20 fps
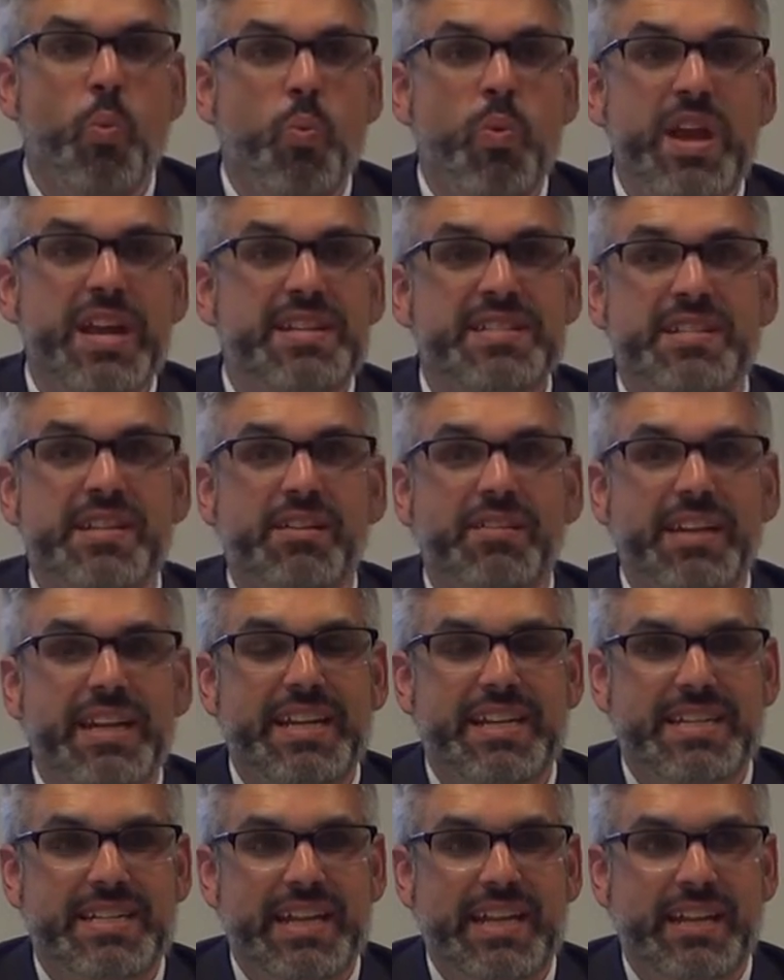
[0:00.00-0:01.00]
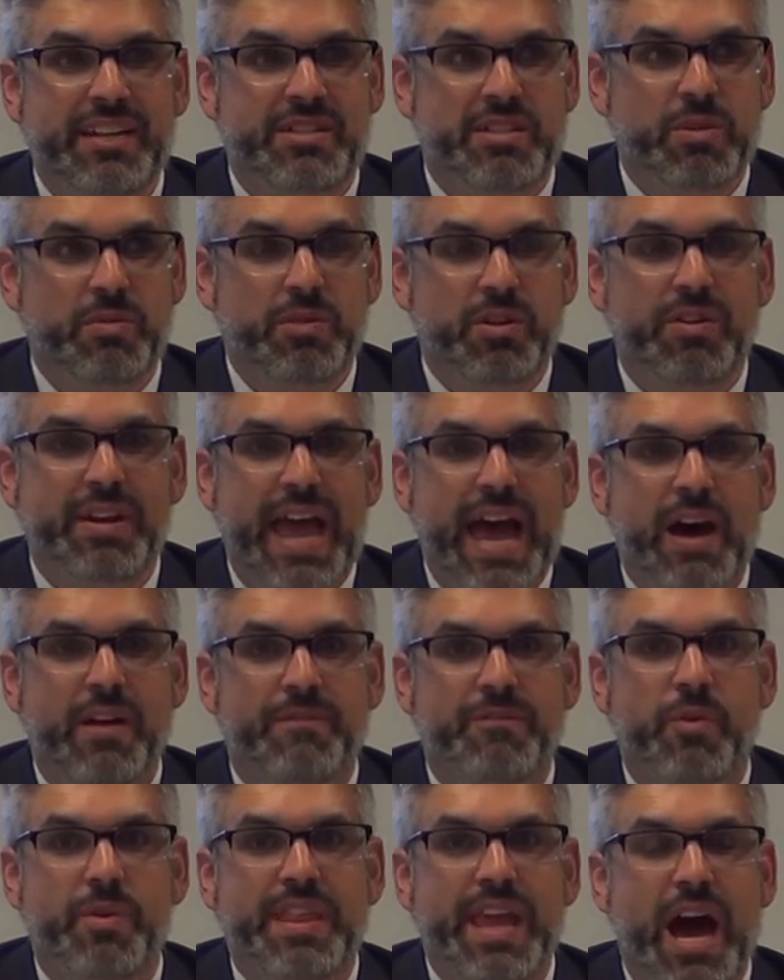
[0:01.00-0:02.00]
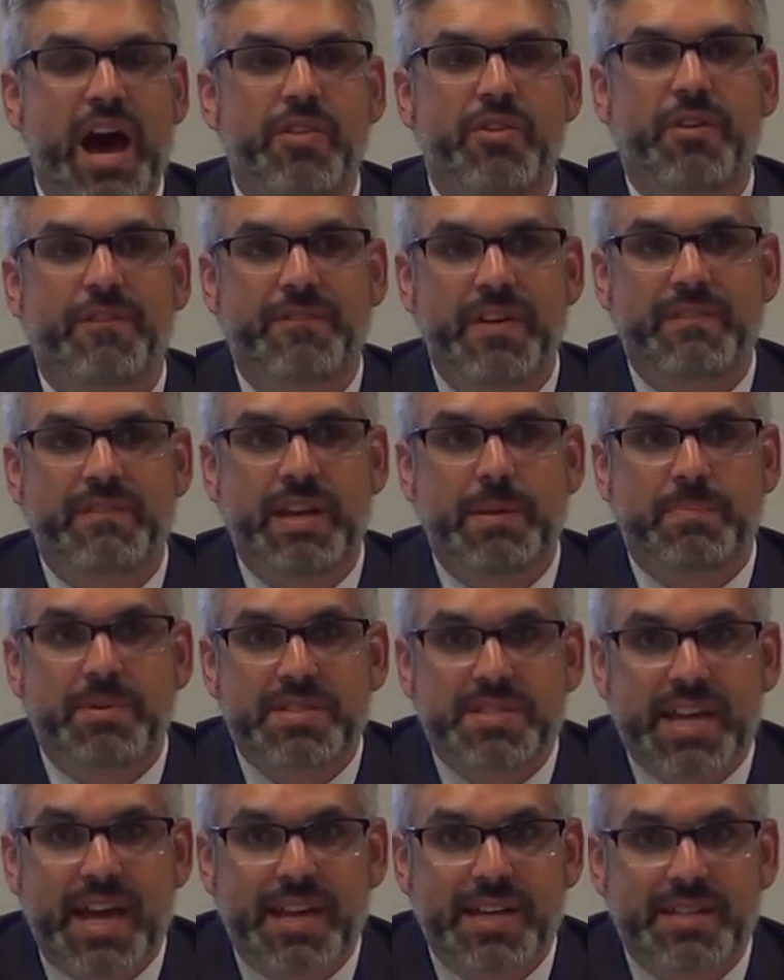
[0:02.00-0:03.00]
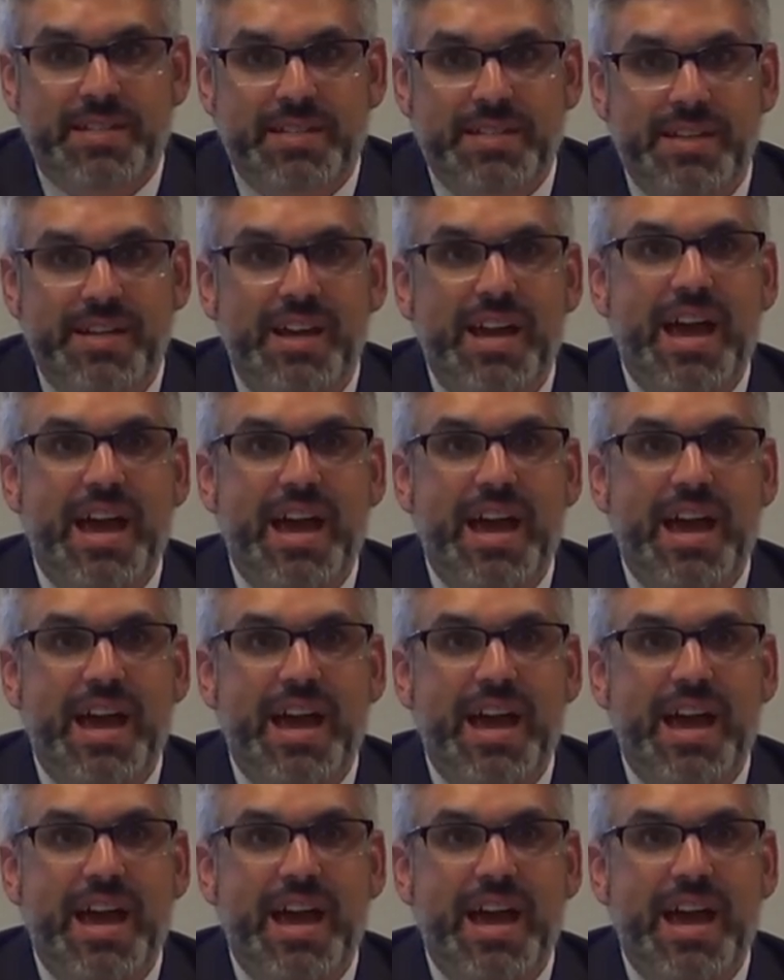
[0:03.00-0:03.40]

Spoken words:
we still need to look out for the other 50%.